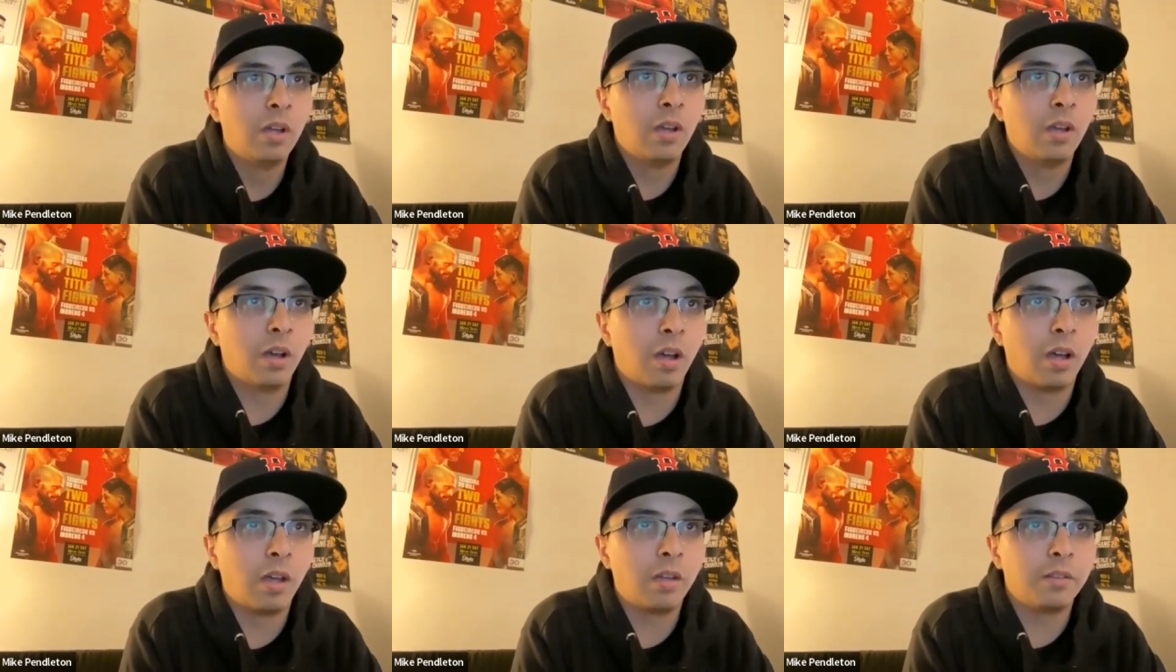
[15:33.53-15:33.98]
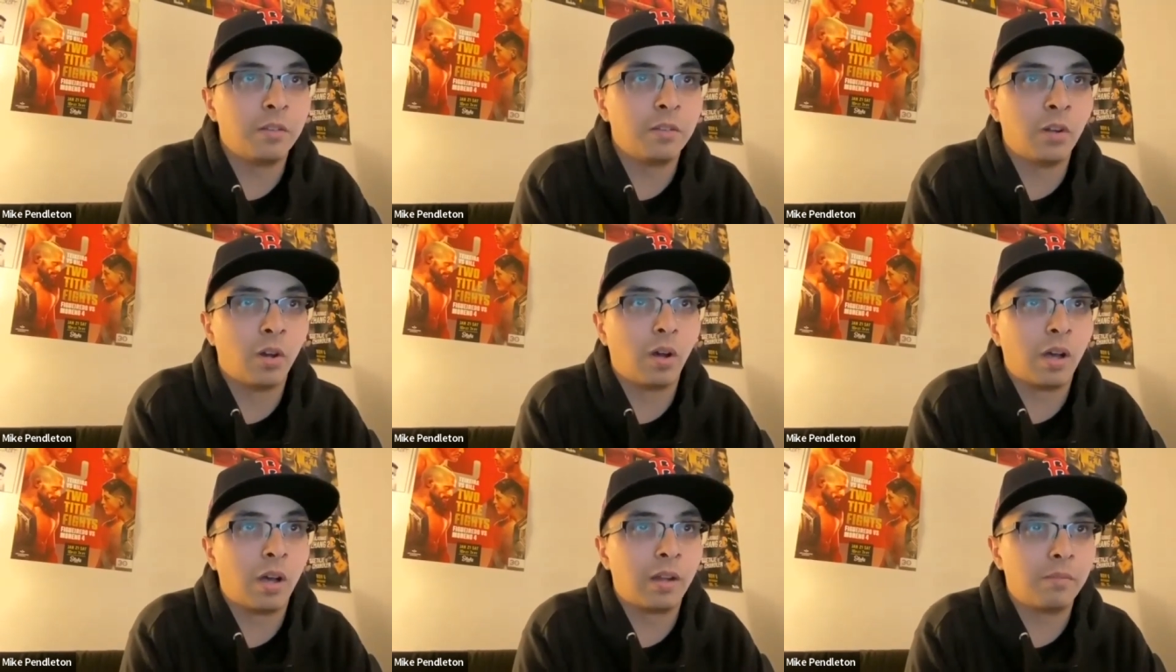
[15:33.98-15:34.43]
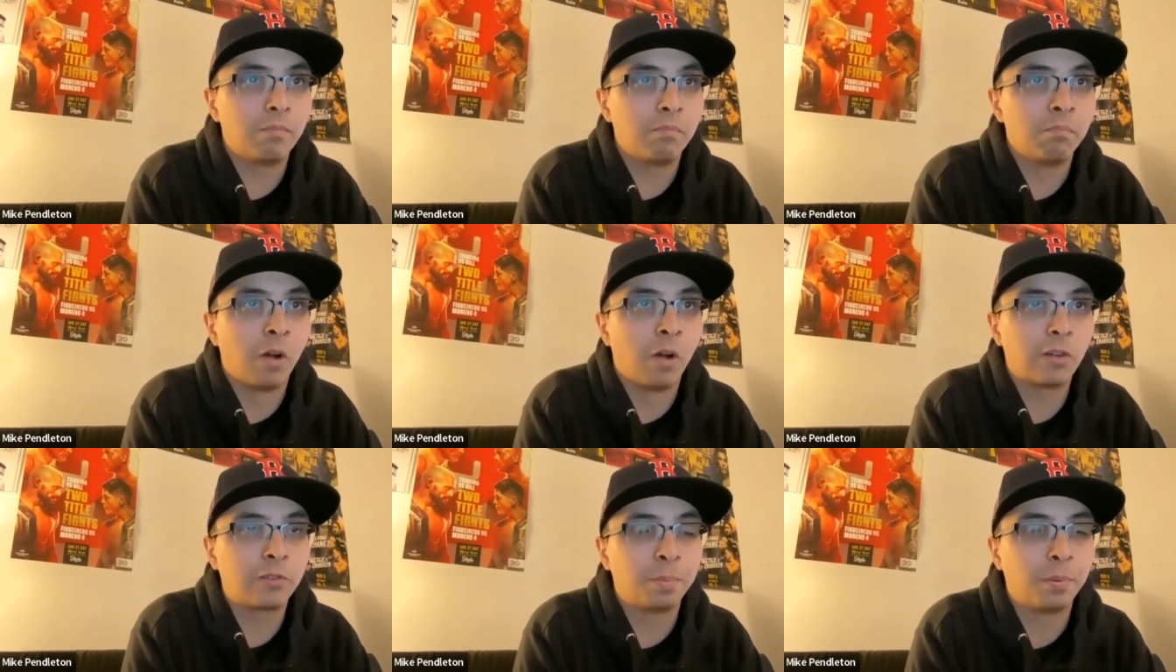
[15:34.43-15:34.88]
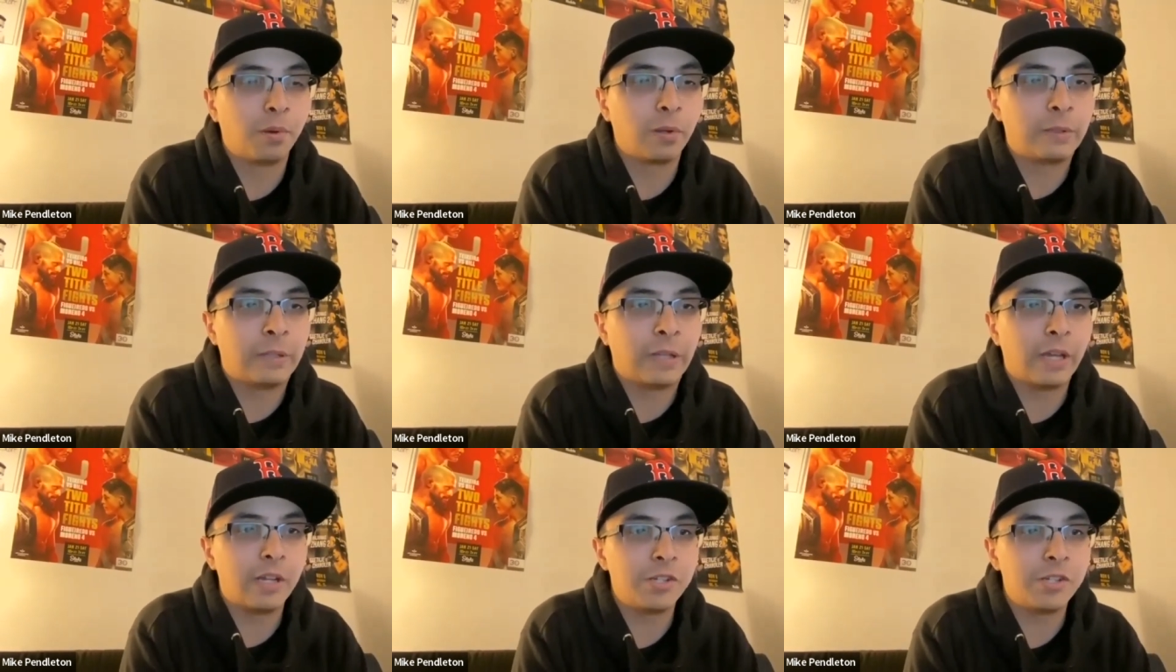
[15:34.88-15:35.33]
uh, you know, on multiple
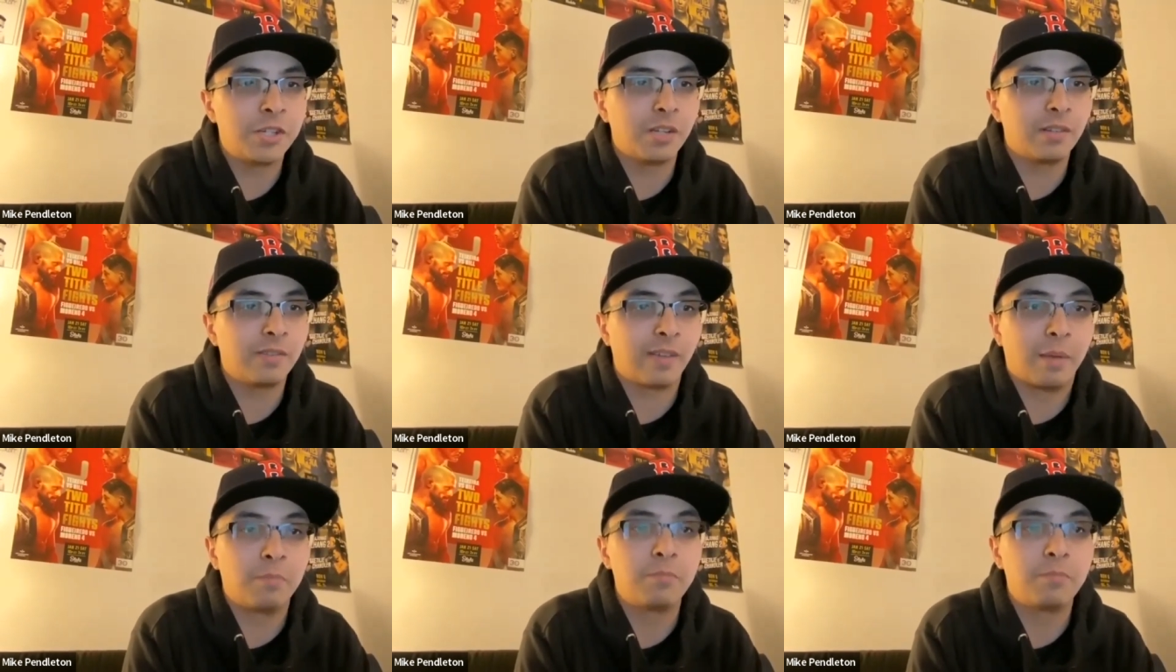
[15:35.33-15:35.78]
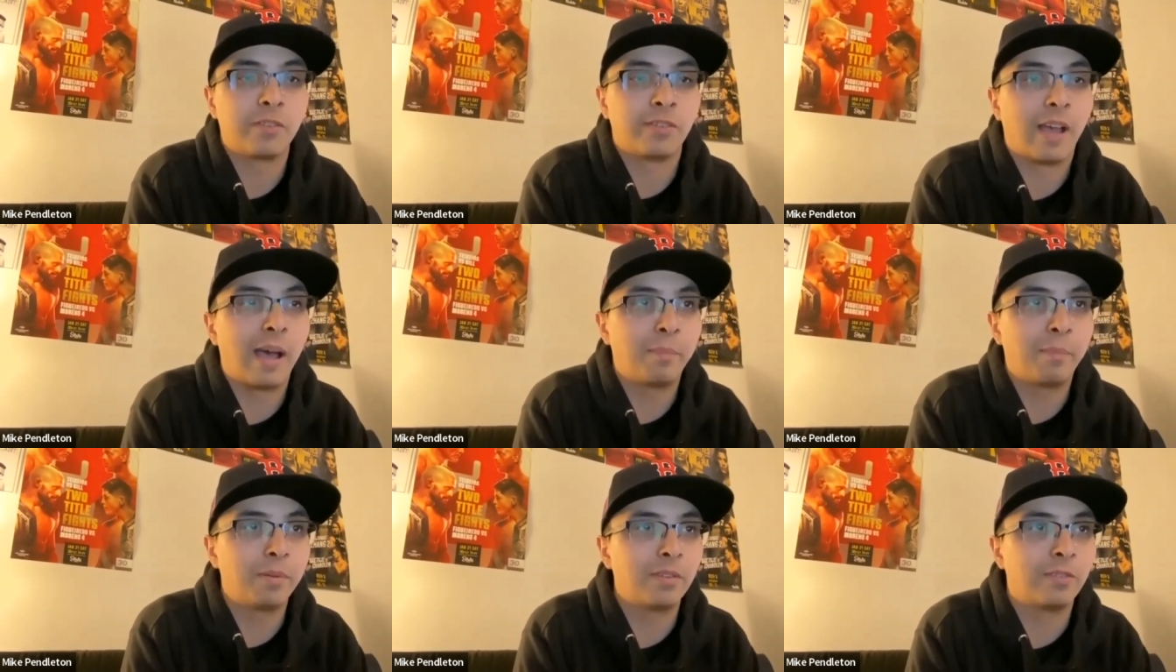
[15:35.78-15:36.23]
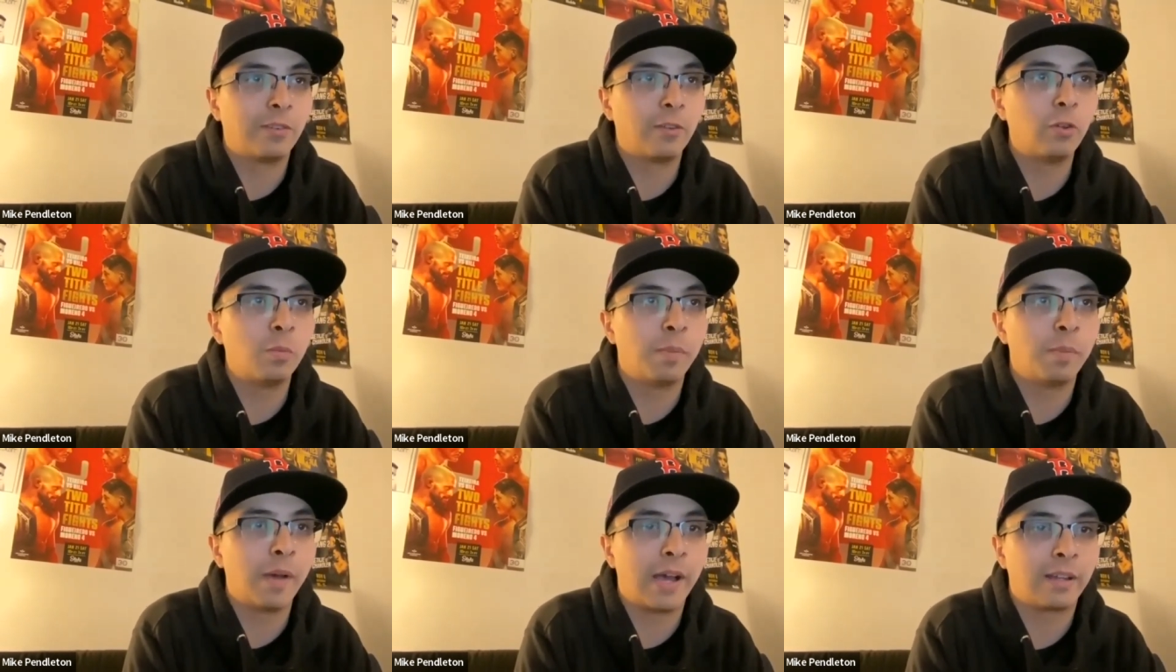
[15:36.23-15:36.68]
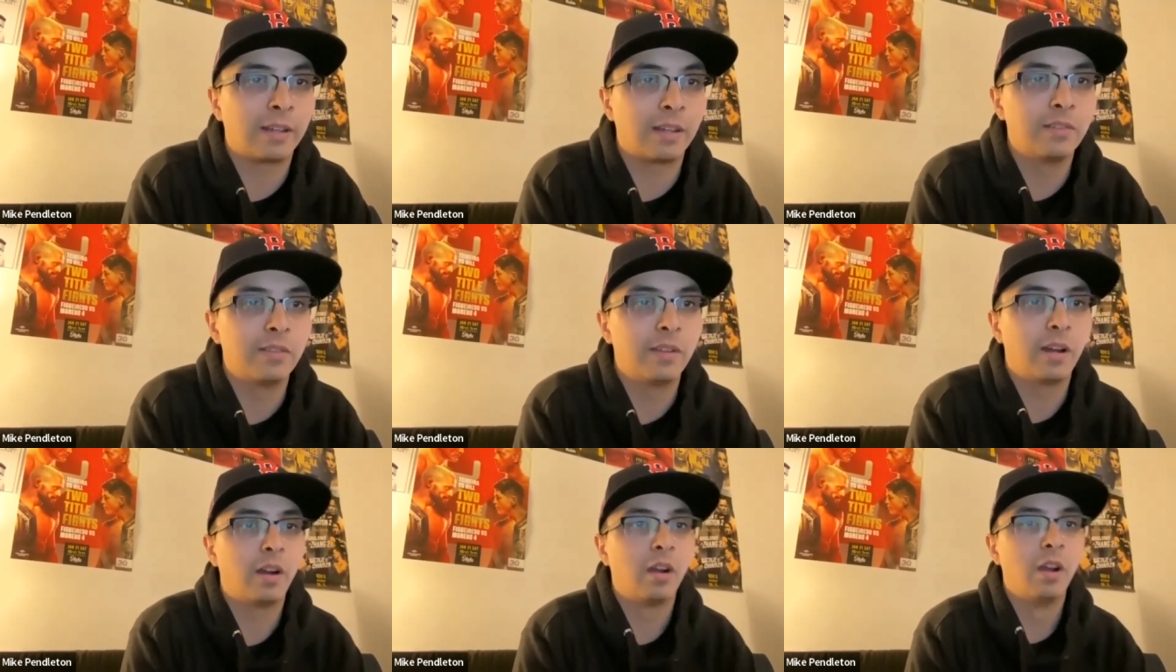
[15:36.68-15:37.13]
occasions, I'm just happy to see you back
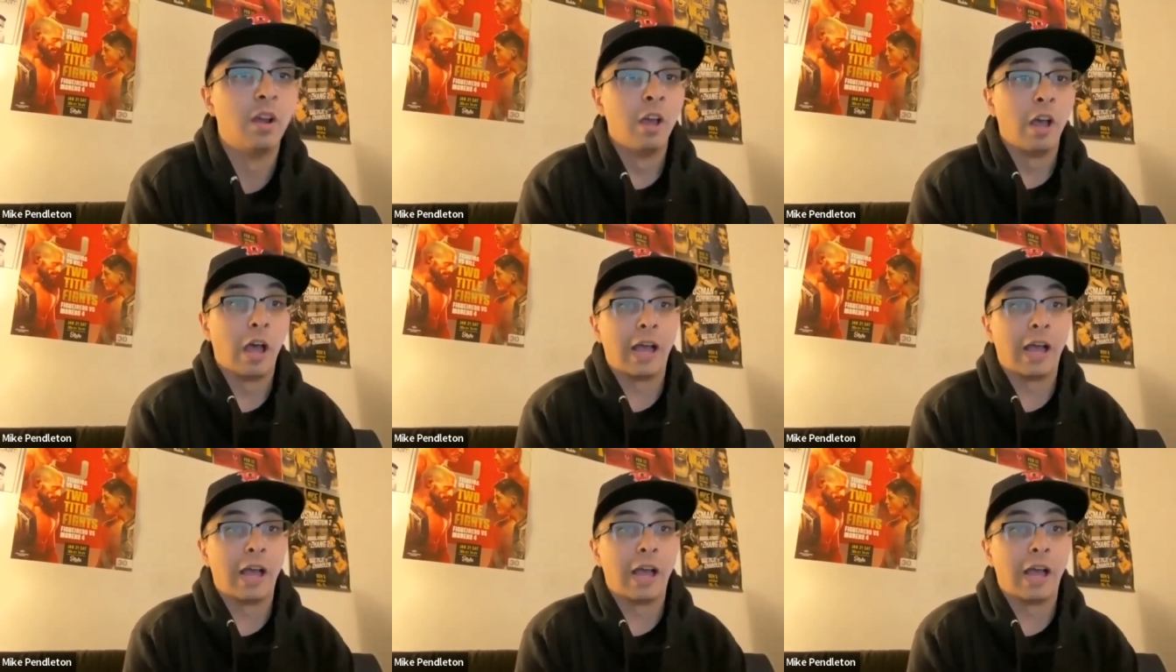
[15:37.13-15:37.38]
in there.